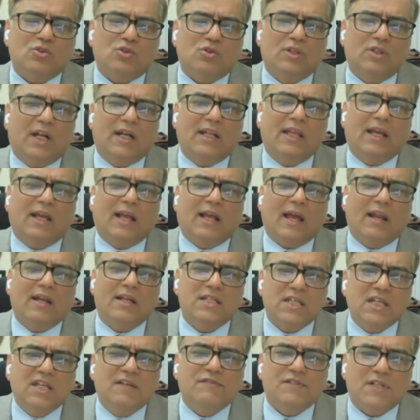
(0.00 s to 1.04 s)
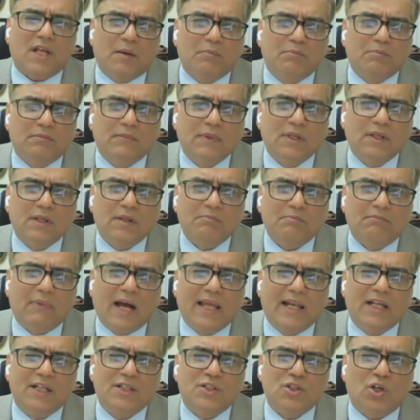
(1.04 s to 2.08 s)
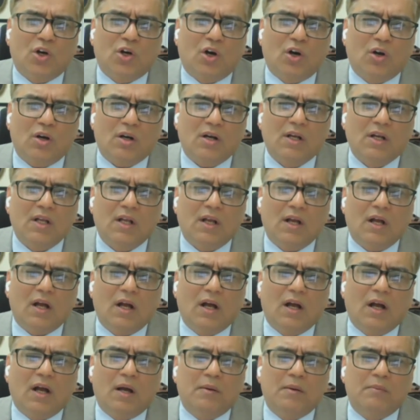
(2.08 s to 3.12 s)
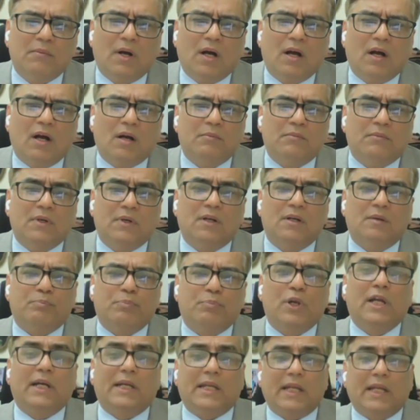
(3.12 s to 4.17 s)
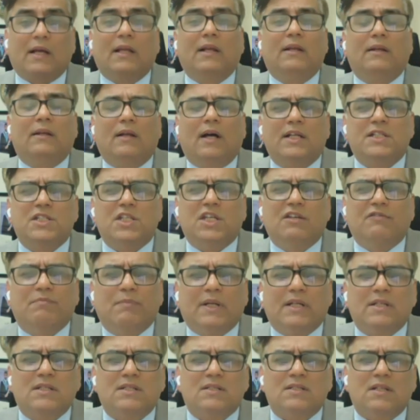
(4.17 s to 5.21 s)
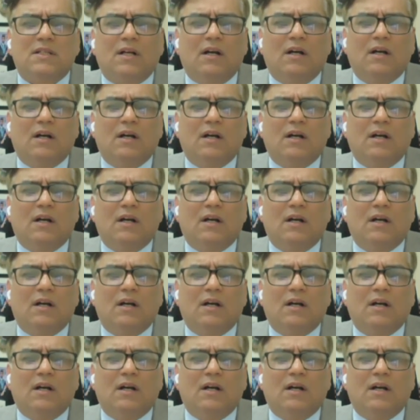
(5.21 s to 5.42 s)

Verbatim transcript: so that they can achieve some mileage or uh, uh, uh political achievements.